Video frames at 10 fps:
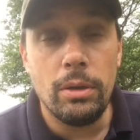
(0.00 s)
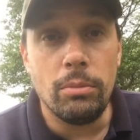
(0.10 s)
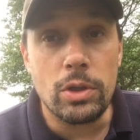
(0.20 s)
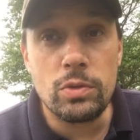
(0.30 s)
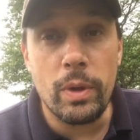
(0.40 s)

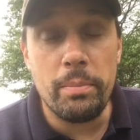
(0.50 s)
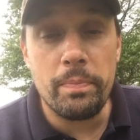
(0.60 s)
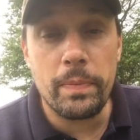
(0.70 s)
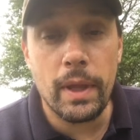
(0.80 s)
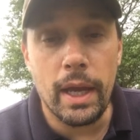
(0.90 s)
my
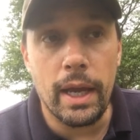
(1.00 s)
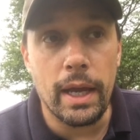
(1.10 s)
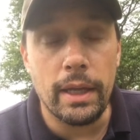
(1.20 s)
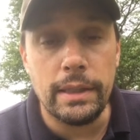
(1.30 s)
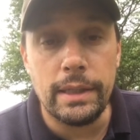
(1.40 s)
swim
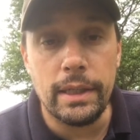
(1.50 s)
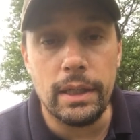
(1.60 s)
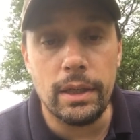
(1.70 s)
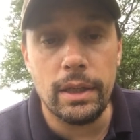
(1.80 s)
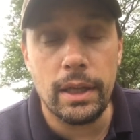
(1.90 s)
and
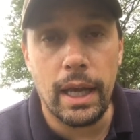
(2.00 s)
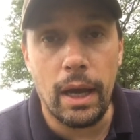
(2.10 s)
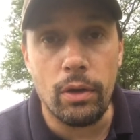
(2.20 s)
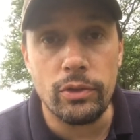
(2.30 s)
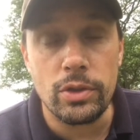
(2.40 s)

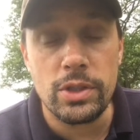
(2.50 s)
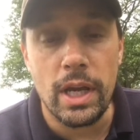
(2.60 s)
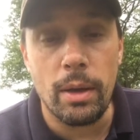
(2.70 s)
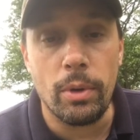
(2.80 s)
how I've got set up.